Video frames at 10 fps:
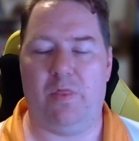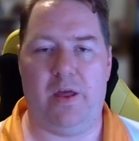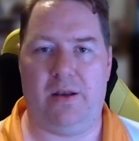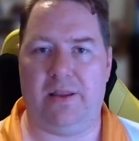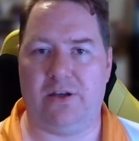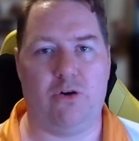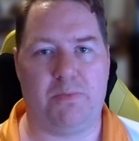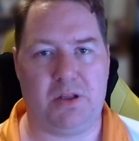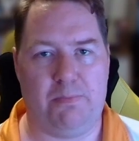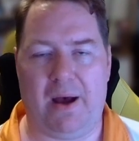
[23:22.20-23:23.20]
Then they
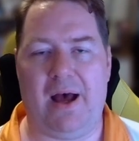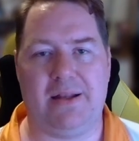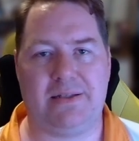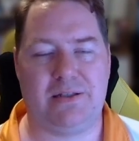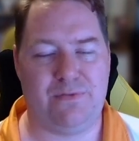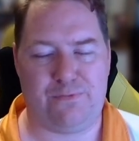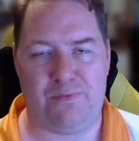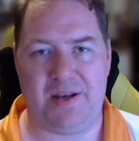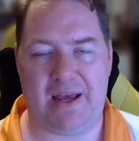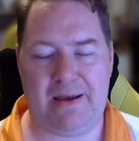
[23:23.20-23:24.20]
dropped the parts
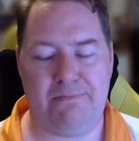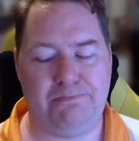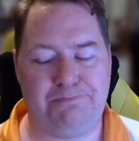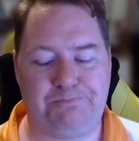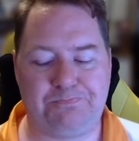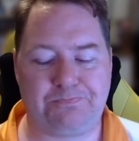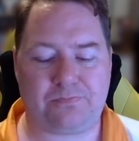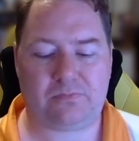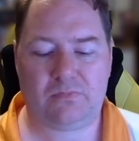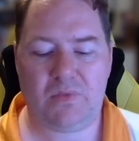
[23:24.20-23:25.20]
from the name,
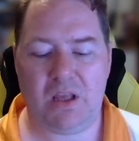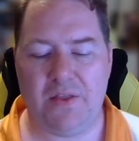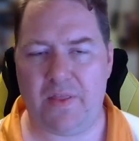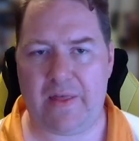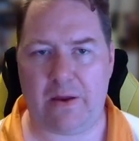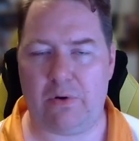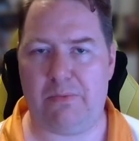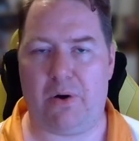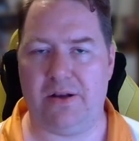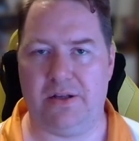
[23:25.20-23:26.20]
and then they
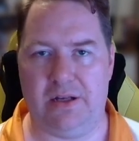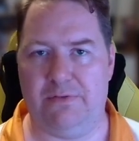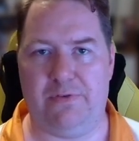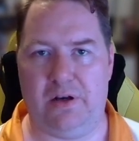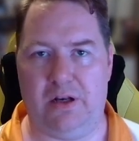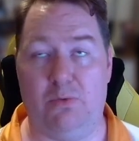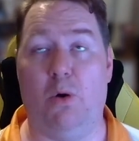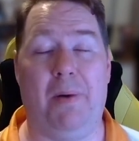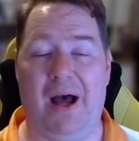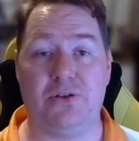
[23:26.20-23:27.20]
rebranded Infinity
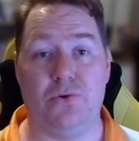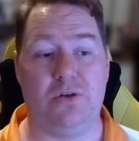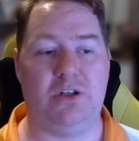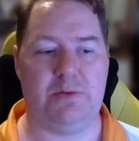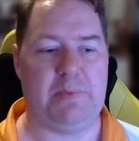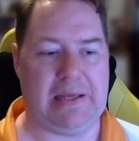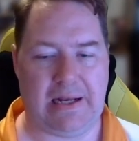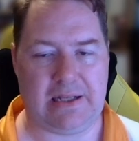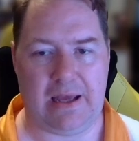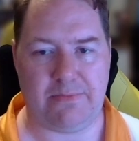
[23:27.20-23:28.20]
War Part 2 to just be
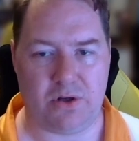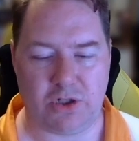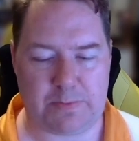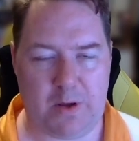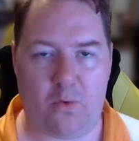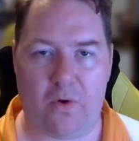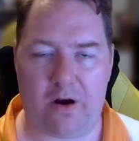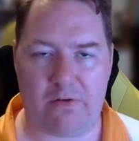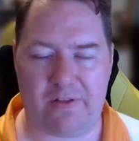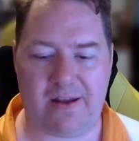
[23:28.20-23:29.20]
Endgame. So just be
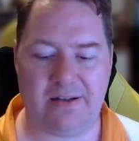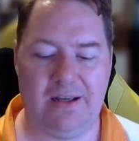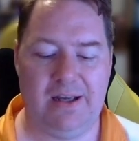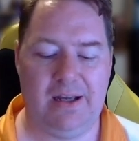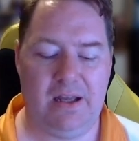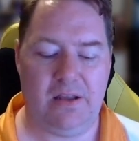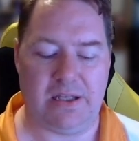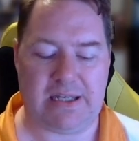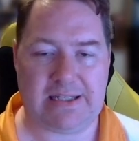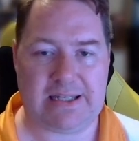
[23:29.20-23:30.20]
aware of that.
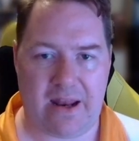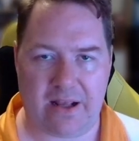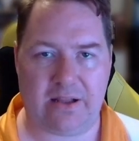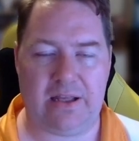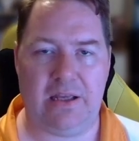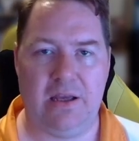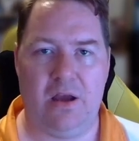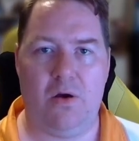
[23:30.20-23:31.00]
This is technically,